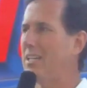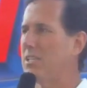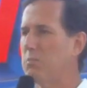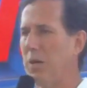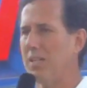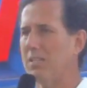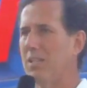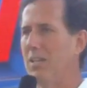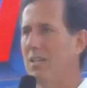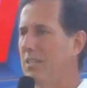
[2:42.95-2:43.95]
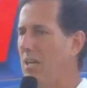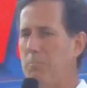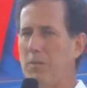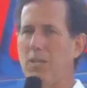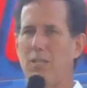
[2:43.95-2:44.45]
It is best,
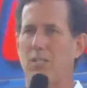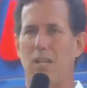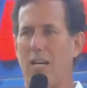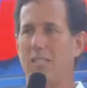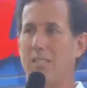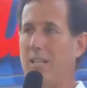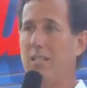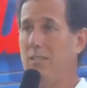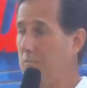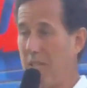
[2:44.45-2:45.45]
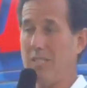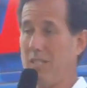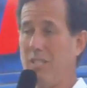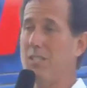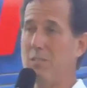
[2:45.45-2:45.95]
not because God said, yes
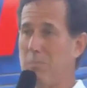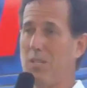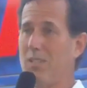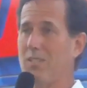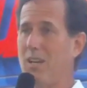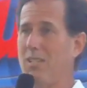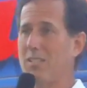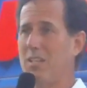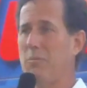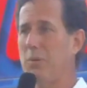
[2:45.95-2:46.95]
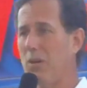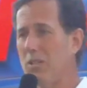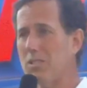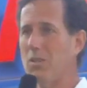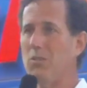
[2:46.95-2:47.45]
it is because God said, but
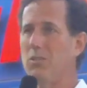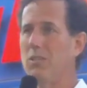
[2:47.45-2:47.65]
also